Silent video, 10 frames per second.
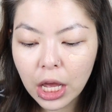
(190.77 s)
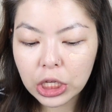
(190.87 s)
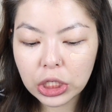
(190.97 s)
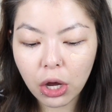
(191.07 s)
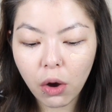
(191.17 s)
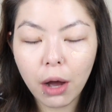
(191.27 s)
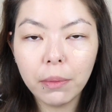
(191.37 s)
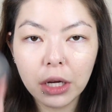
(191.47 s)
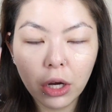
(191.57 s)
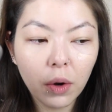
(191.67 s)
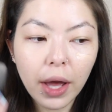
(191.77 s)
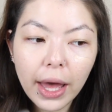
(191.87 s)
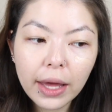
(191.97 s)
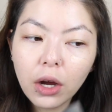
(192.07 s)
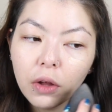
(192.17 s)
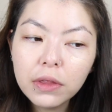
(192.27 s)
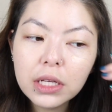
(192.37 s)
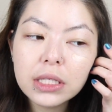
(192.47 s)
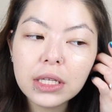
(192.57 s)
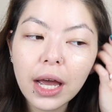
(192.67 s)
So I'm going to go ahead on
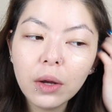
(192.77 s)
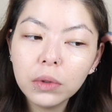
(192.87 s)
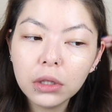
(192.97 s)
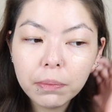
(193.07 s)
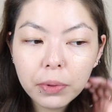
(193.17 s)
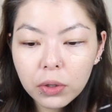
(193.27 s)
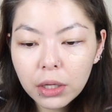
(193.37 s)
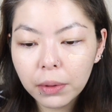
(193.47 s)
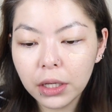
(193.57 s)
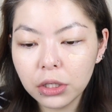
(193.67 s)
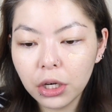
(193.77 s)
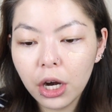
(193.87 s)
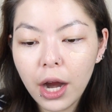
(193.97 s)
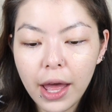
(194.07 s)
this side with the beauty blender,